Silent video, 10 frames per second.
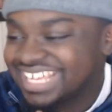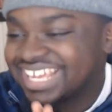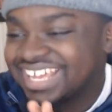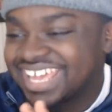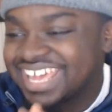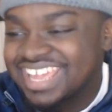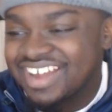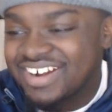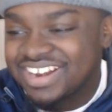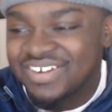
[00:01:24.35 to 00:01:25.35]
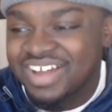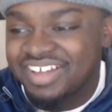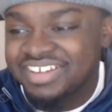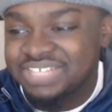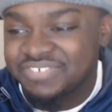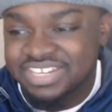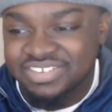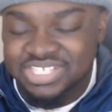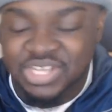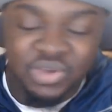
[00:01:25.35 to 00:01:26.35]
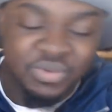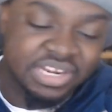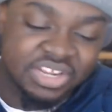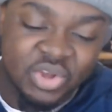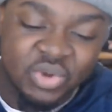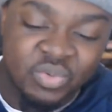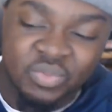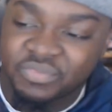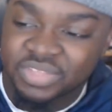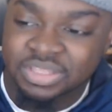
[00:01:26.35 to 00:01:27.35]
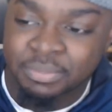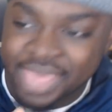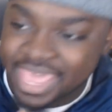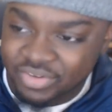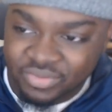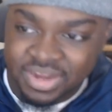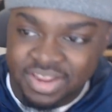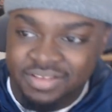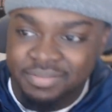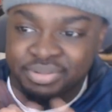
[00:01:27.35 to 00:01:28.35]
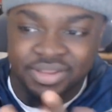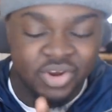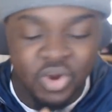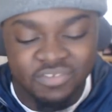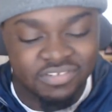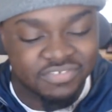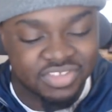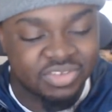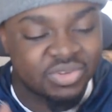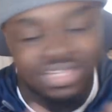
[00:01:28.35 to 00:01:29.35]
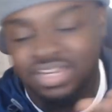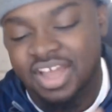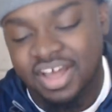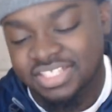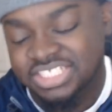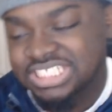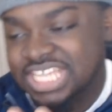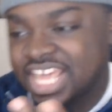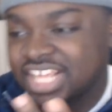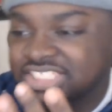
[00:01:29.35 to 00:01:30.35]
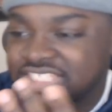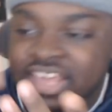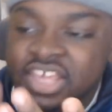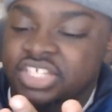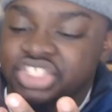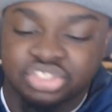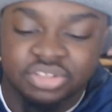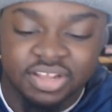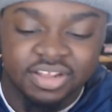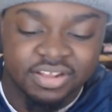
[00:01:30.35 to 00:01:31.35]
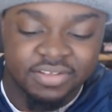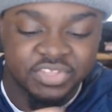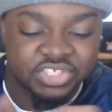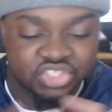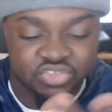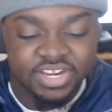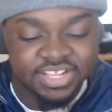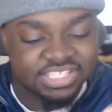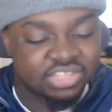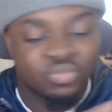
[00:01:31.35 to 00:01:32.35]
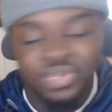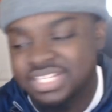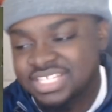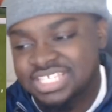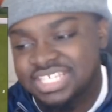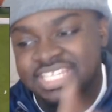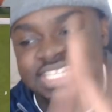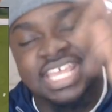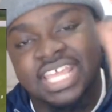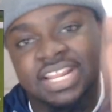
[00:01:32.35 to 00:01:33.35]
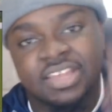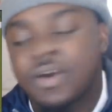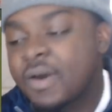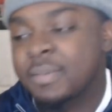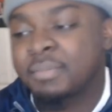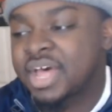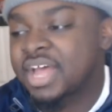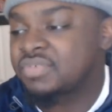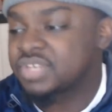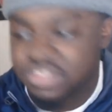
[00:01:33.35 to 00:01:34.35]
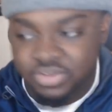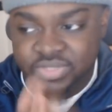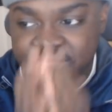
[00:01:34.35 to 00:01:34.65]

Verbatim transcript: yeah, you already know how these videos go. We're gonna go with the background, player overview, their college stats, uh, their strengths, their weaknesses, and combine results. So